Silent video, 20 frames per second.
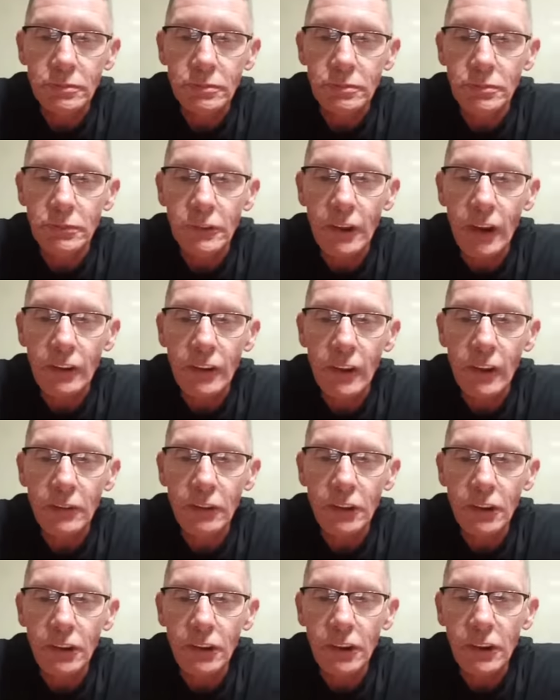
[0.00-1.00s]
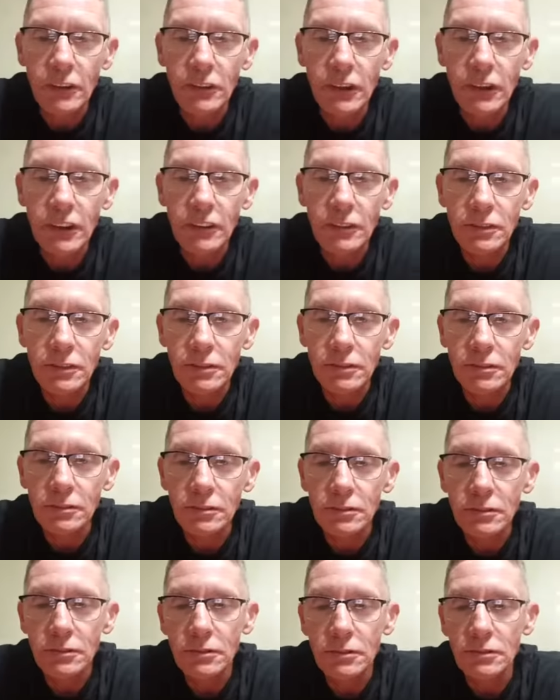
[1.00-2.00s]
You guys having a good evening?
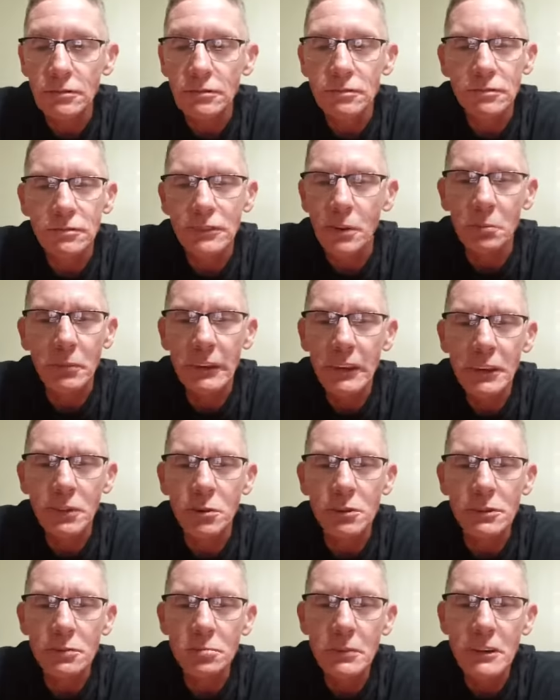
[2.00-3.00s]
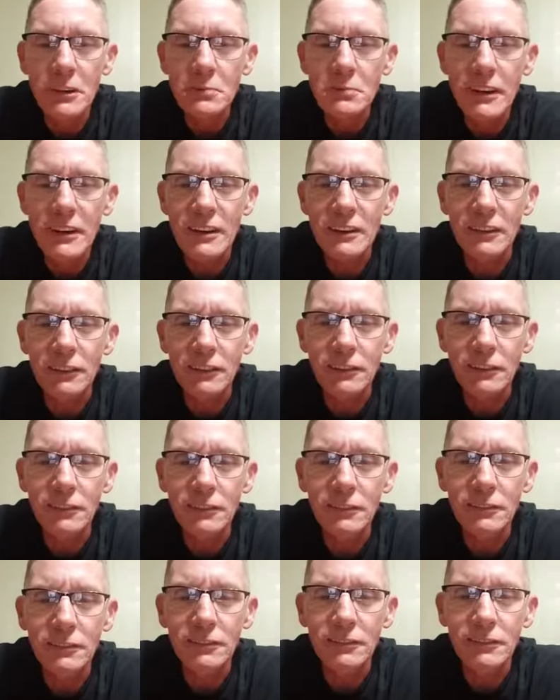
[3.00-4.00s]
Don't be ignoring me, man.
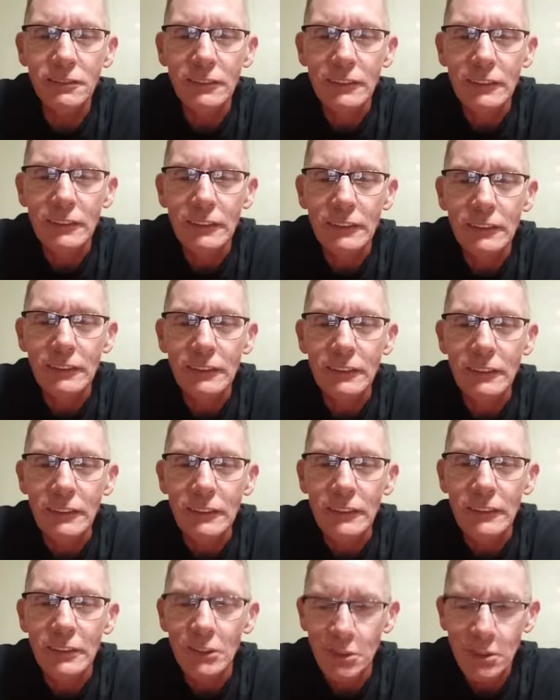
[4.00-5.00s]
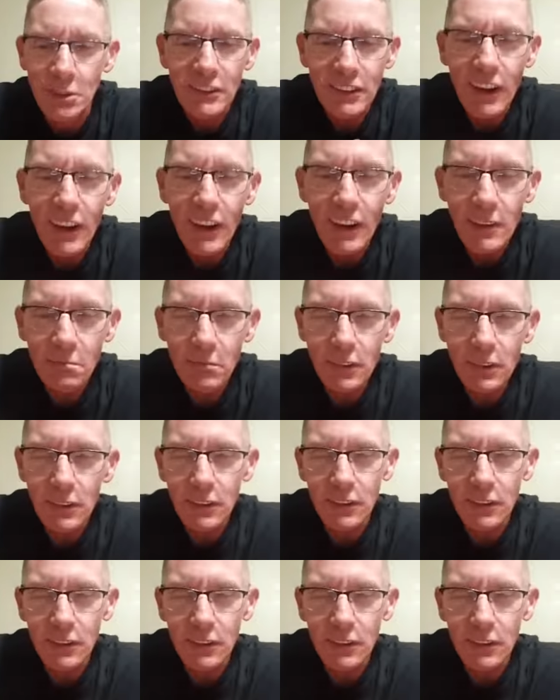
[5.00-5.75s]
You can type.